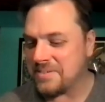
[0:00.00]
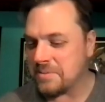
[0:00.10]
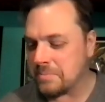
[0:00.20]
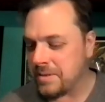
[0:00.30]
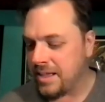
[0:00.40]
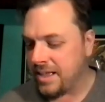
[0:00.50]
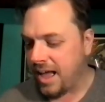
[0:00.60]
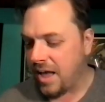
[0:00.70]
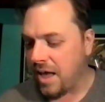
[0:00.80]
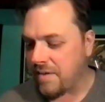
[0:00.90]
So
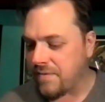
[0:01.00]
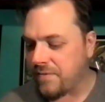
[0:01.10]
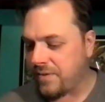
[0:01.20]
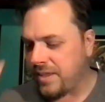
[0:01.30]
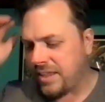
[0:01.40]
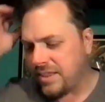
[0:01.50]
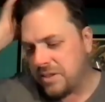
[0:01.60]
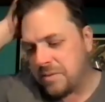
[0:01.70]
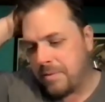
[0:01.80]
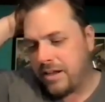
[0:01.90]
I have a feeling though
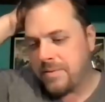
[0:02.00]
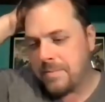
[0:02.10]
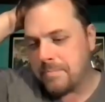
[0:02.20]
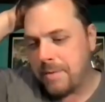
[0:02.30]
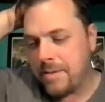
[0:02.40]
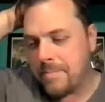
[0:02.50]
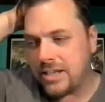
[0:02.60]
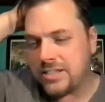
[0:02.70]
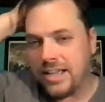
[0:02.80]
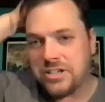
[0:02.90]
the unopened
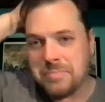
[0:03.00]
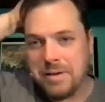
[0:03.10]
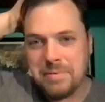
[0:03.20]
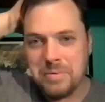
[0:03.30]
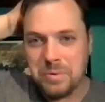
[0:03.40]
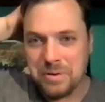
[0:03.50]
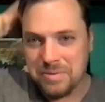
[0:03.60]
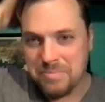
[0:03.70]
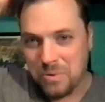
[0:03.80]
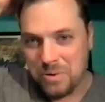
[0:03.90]
Betamax actually might be worth
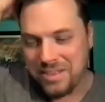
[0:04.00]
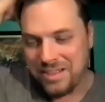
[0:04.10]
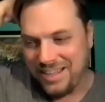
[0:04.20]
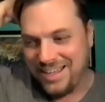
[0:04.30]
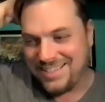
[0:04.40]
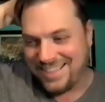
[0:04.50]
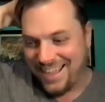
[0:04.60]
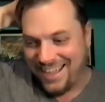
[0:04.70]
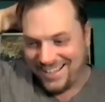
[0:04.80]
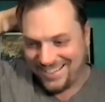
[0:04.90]
more than these
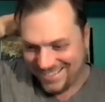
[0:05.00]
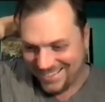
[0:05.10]
things.